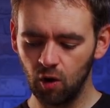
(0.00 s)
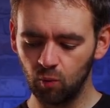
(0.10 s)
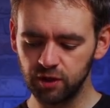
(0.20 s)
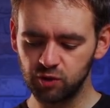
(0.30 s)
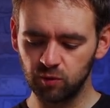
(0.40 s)

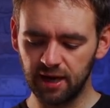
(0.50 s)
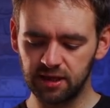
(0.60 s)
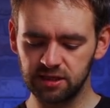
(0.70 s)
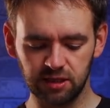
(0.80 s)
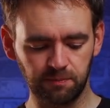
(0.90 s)
which would
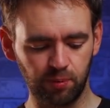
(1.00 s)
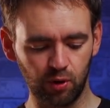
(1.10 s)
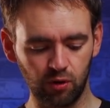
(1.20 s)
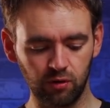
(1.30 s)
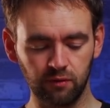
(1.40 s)
actually
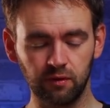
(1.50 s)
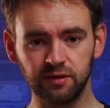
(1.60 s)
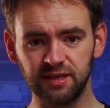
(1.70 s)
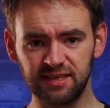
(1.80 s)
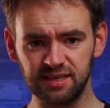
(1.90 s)
put
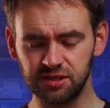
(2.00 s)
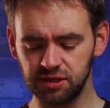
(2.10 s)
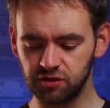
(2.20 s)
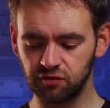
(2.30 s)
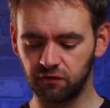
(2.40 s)
the
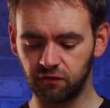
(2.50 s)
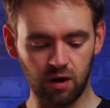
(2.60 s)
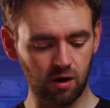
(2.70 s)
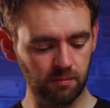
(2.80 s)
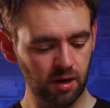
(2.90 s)
distance
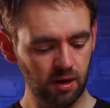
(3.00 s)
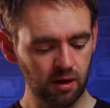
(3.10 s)
from